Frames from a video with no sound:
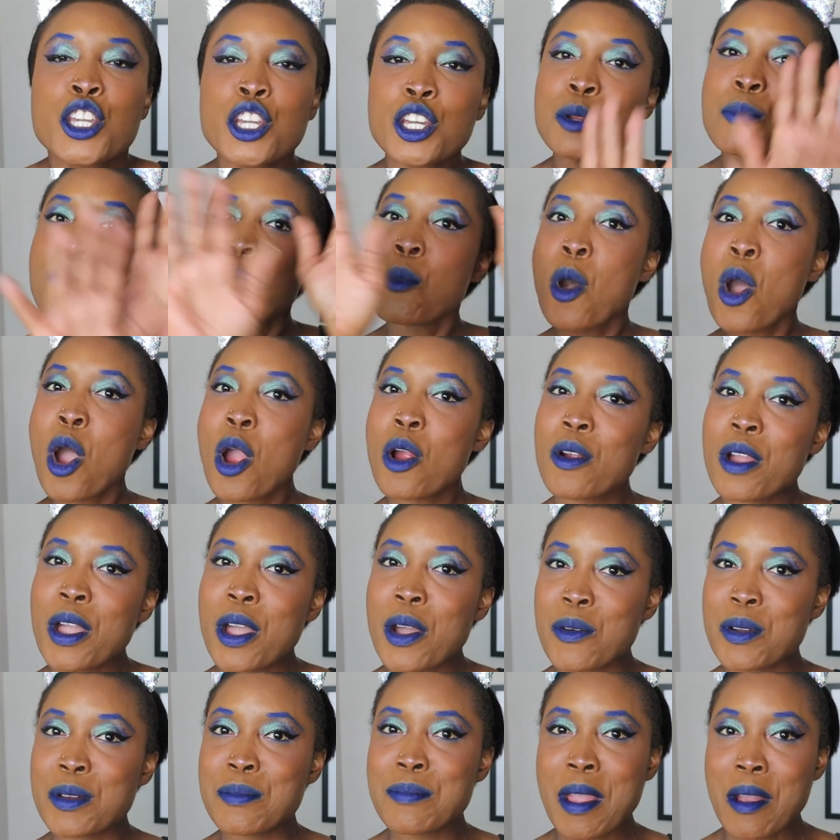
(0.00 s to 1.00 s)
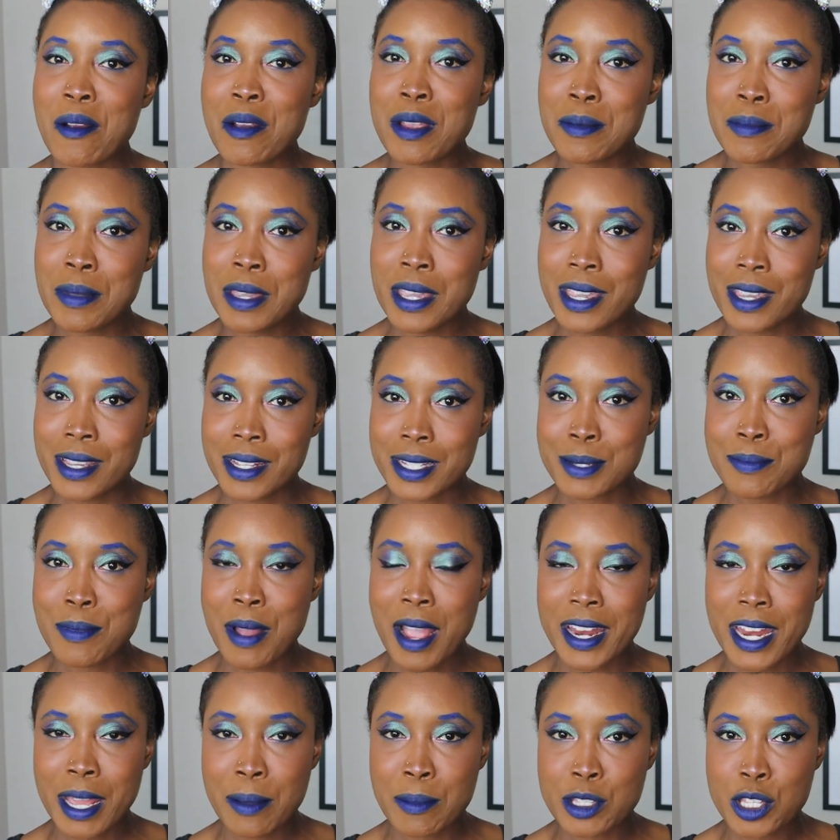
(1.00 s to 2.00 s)
Good morrow and merry meet.
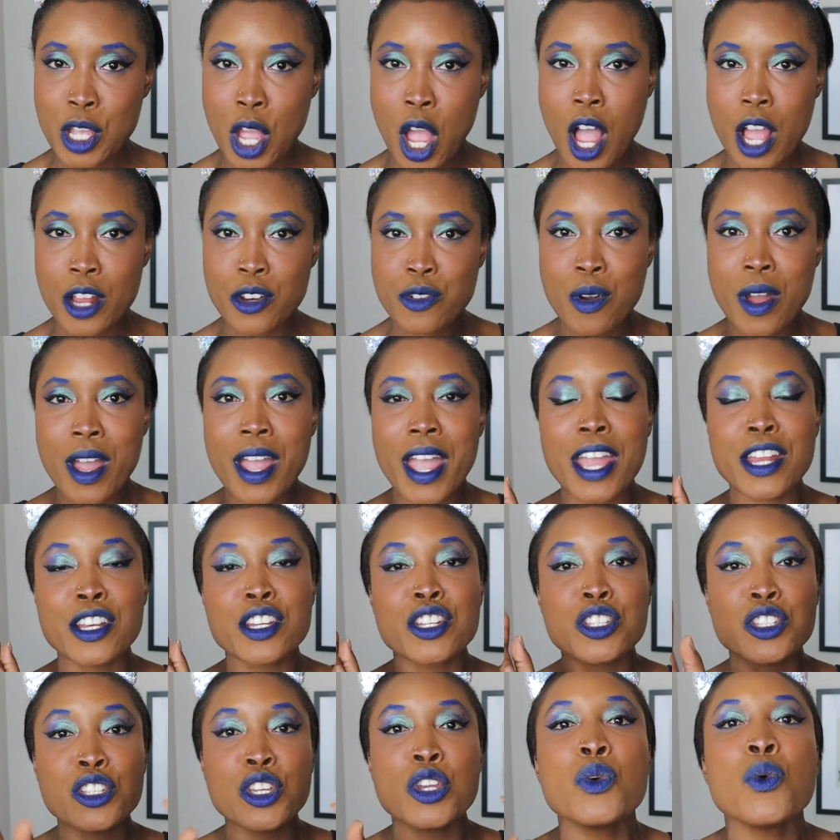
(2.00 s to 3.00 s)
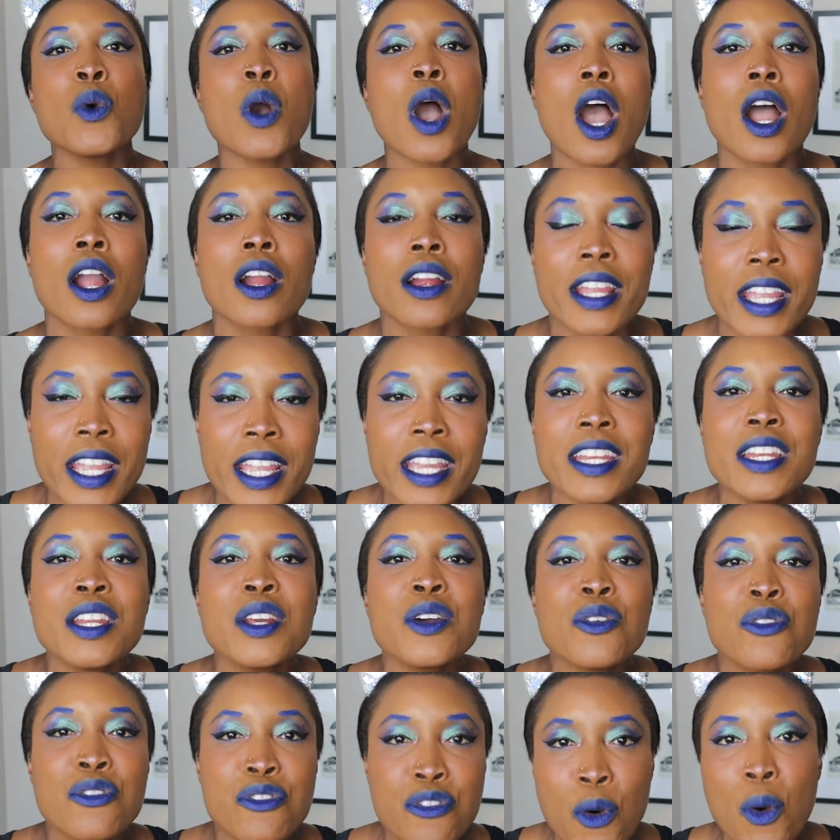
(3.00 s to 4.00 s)
My name is Audra and you are
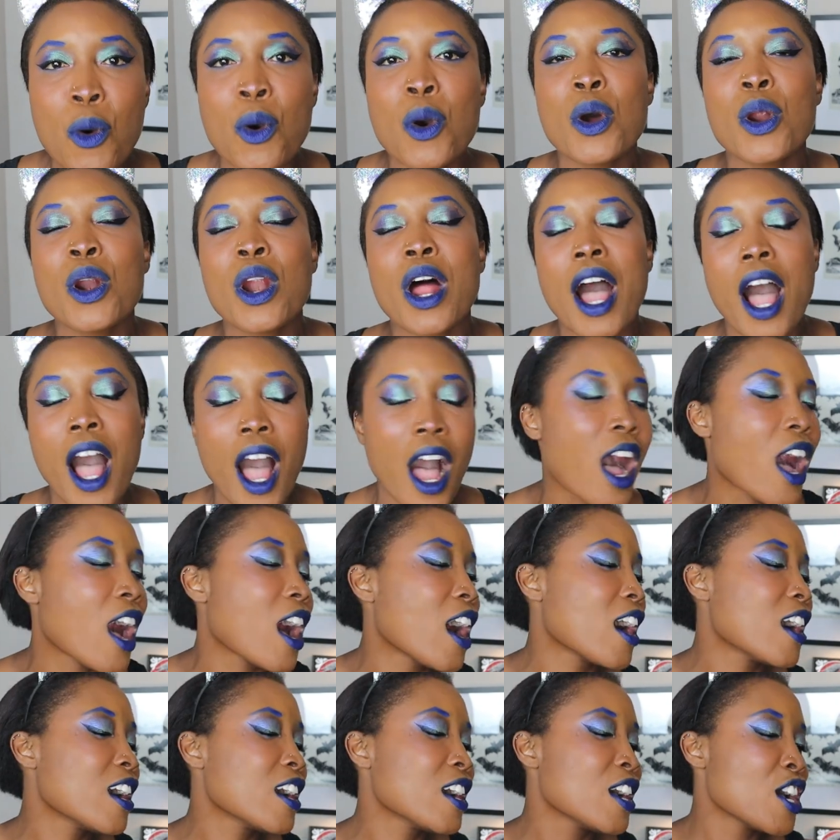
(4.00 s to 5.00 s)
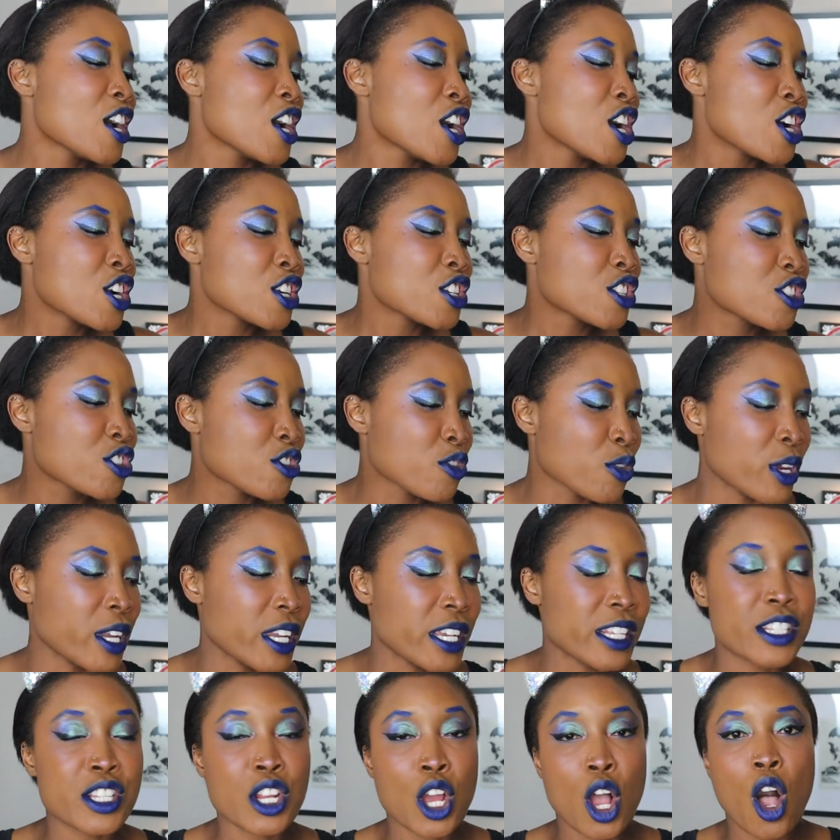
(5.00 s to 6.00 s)
in for a
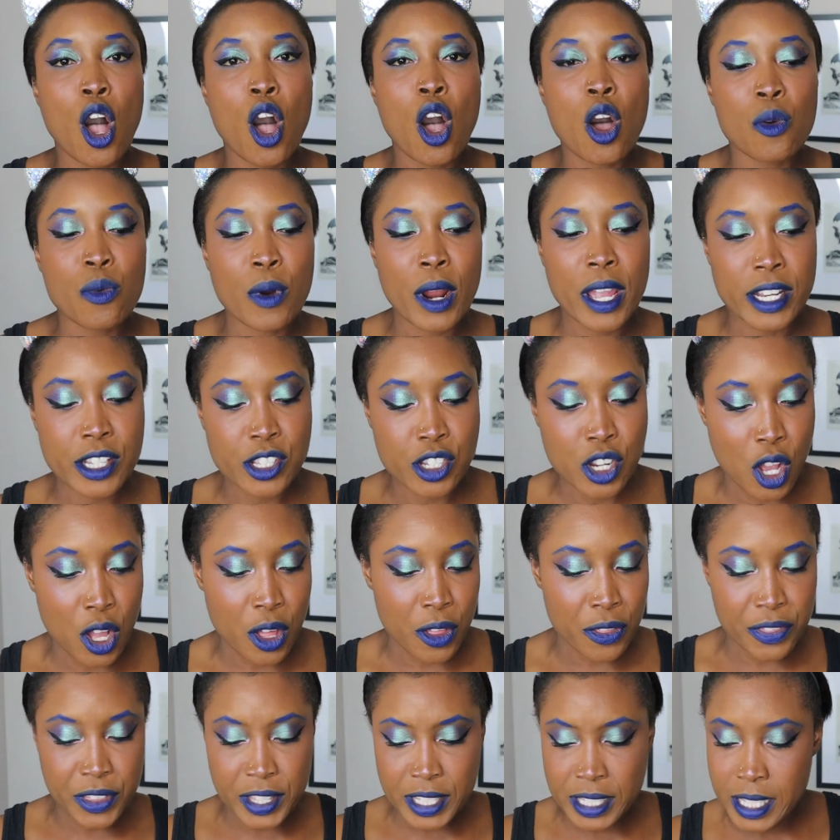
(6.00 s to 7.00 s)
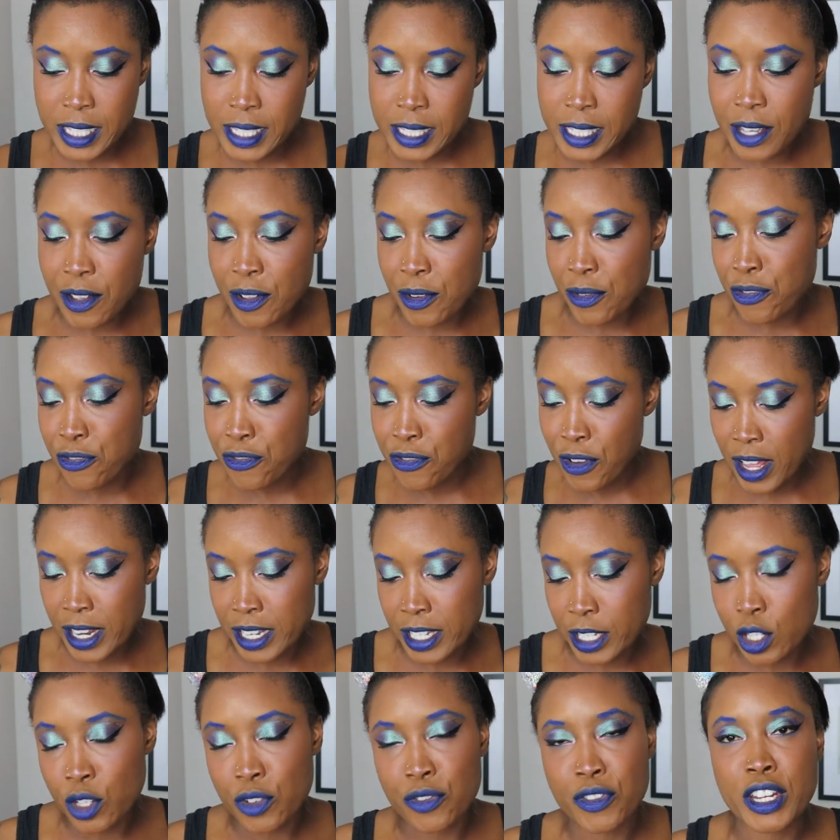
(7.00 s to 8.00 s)
treat. All right, y'all, this is a
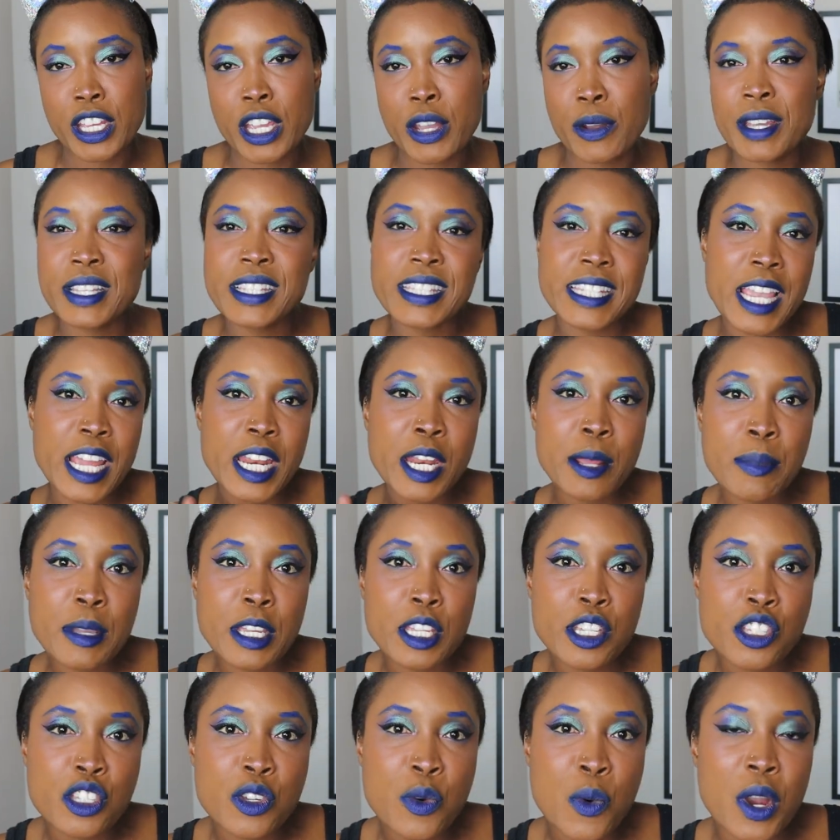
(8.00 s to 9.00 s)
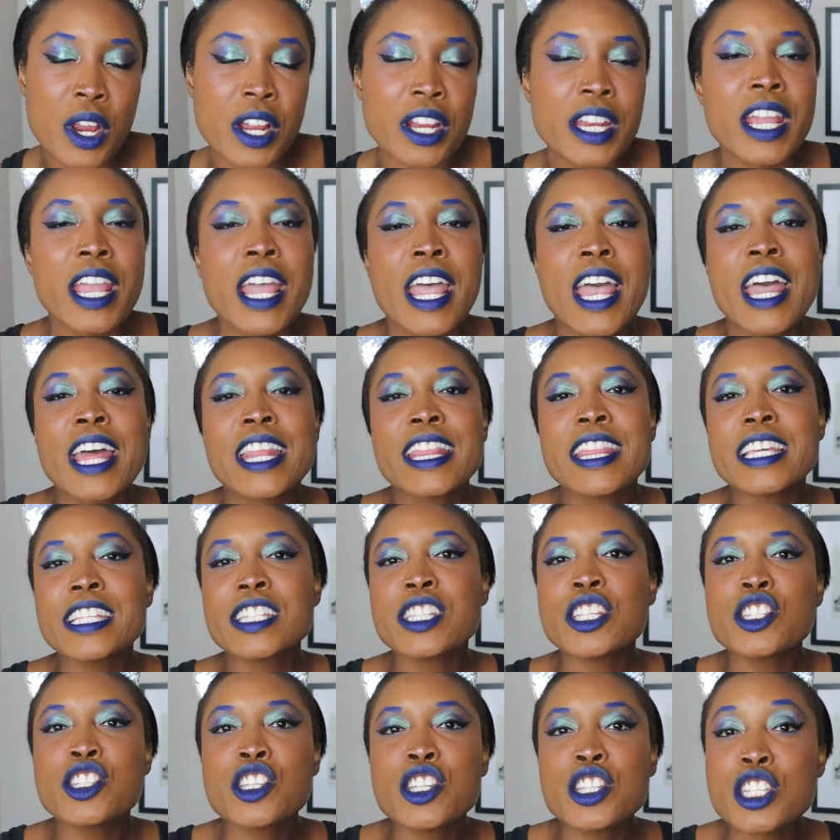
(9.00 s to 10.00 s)
fun little video. It's gonna be short.
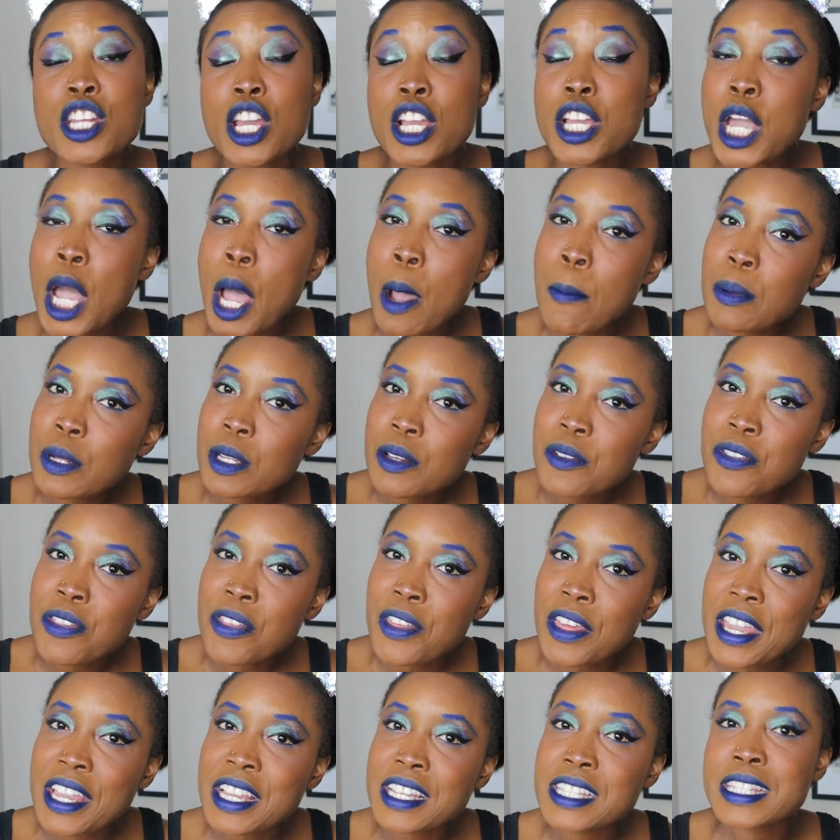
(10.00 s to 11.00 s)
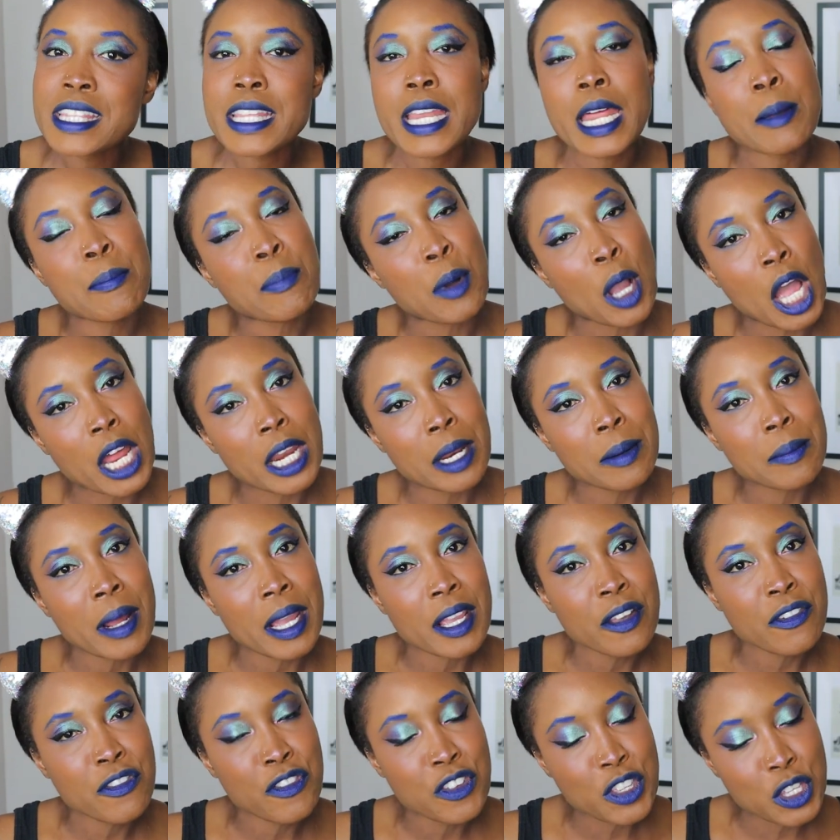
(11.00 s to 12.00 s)
This is just a couple of things that I bought in
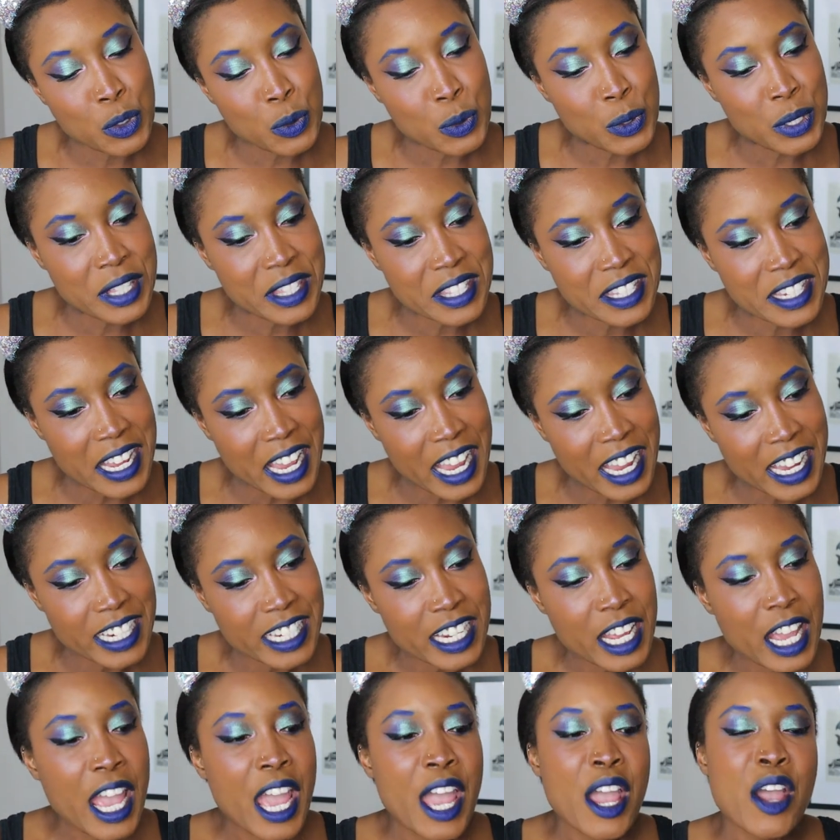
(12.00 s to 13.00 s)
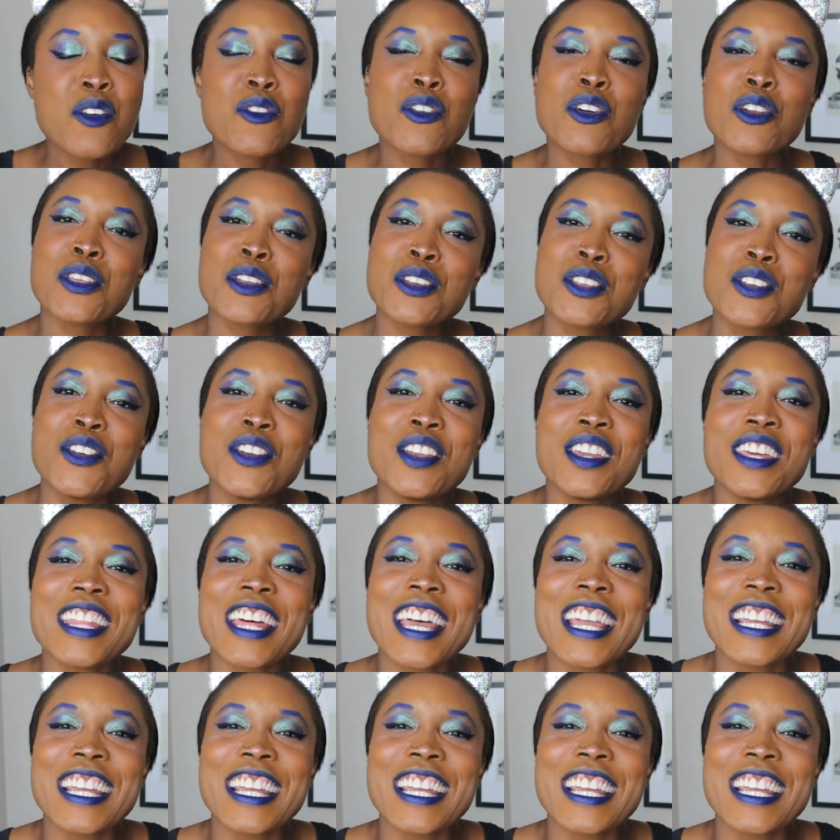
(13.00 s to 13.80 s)
my fugue state. For those of you